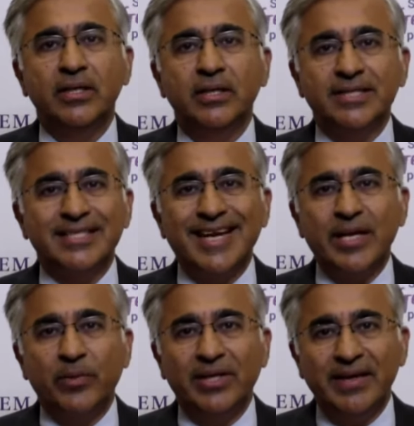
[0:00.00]

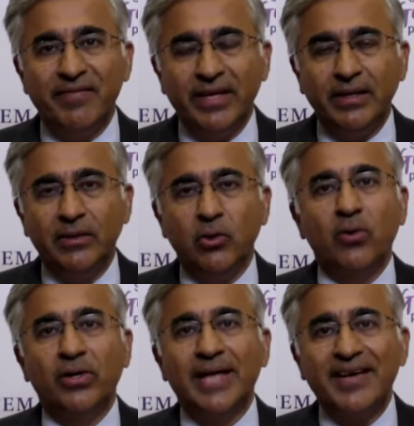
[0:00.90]
sustainable living,
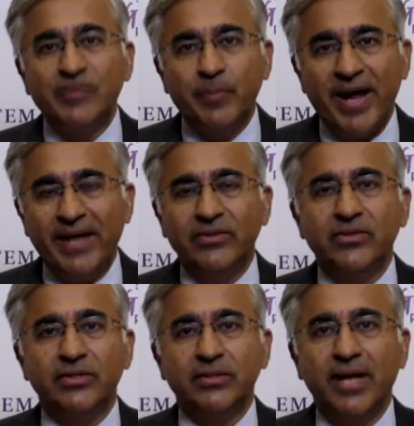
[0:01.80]
longer
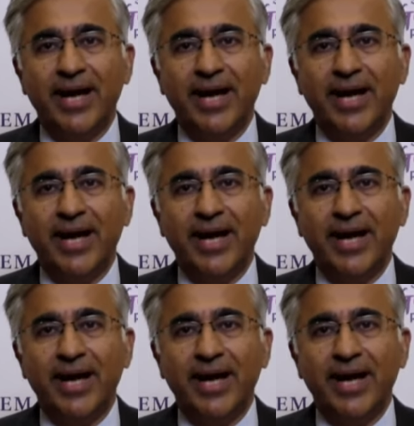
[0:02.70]
lifespans,